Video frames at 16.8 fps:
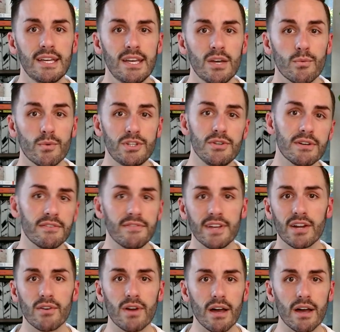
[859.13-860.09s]
which you can
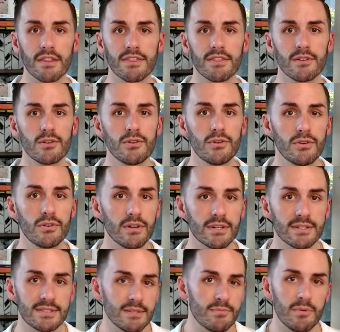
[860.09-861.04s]
figure out through
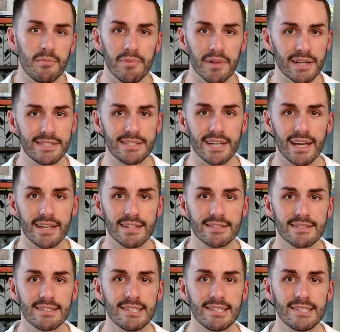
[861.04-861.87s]
a simple blood test.